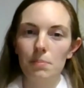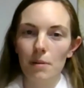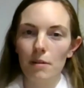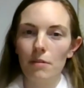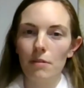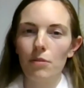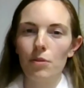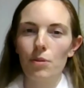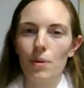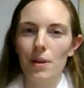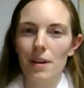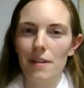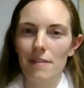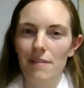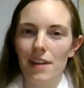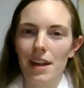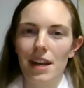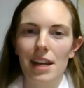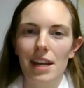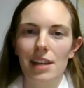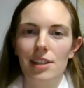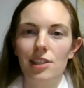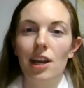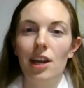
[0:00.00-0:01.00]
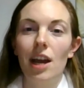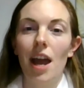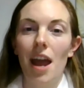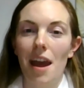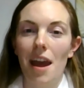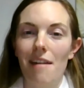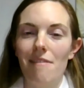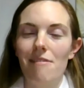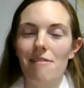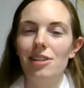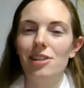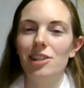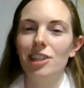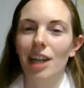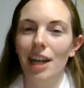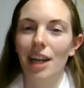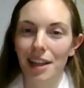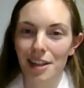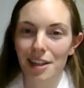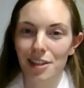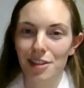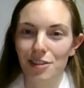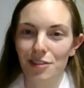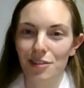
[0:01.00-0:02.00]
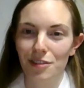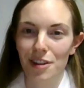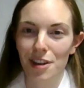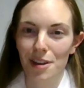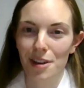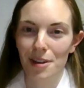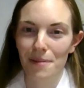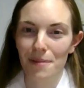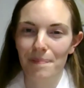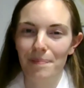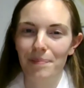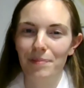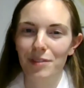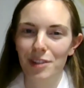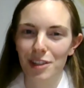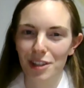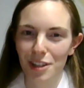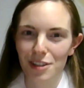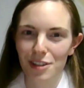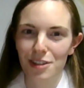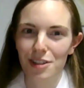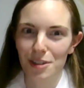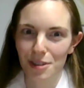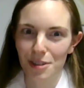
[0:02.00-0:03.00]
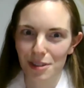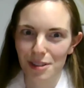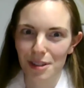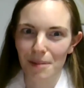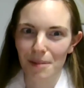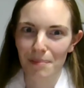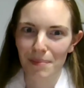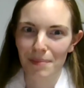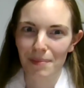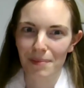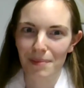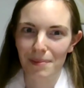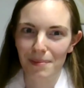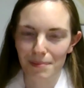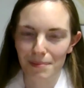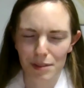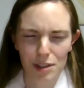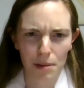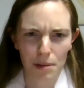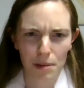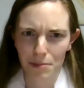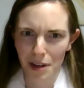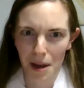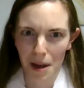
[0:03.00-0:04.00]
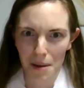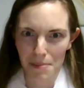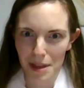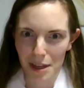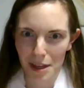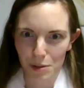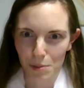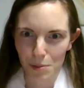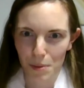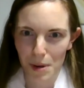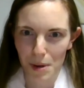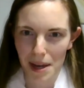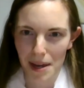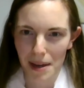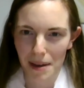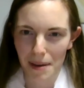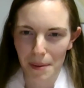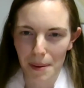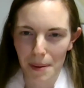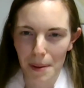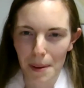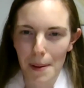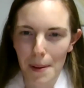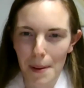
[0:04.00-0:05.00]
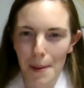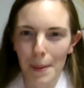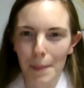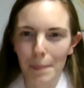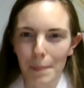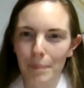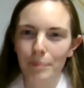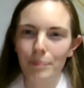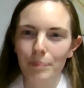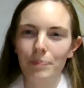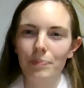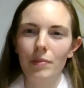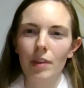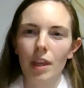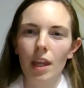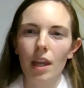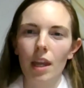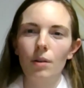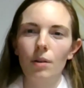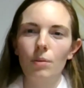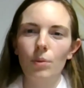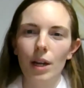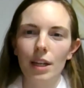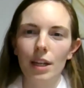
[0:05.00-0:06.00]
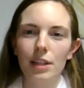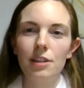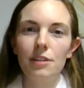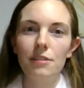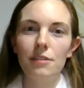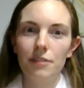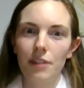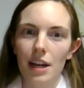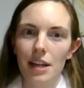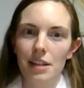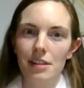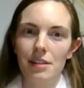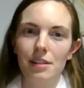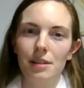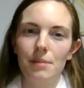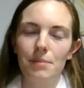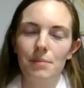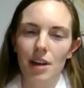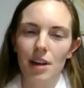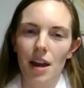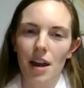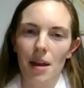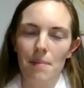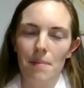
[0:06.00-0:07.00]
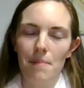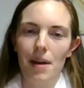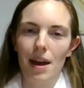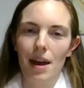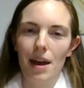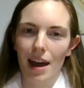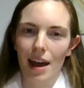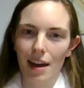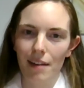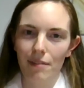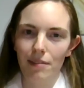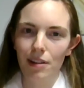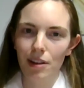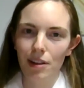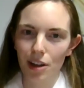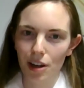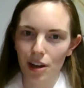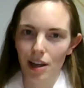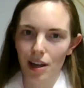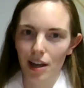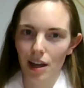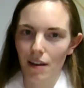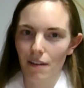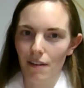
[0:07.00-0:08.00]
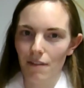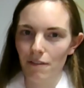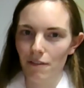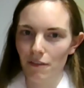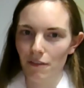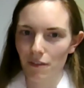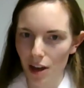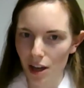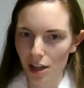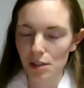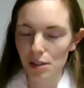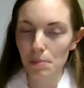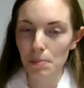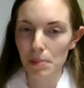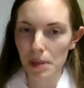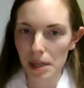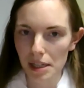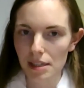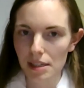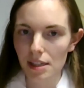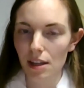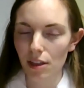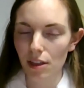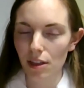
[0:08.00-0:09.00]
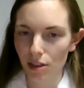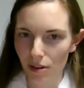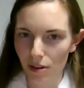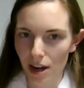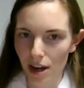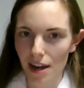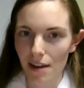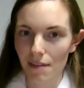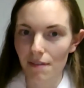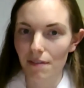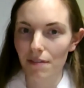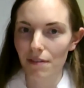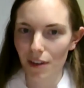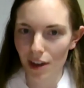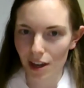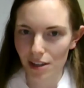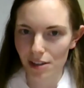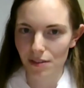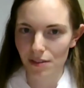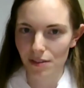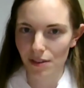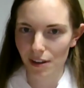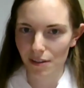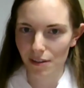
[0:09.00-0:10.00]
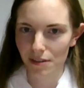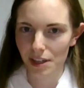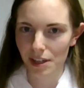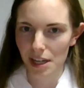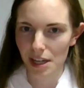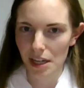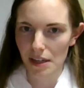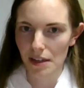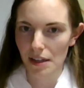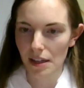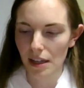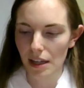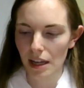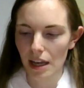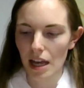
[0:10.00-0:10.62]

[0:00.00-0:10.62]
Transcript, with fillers: before we finish, I have a challenge for you to do some sometime this week. When you find some time, have a look at First Peter three, verse fifteen.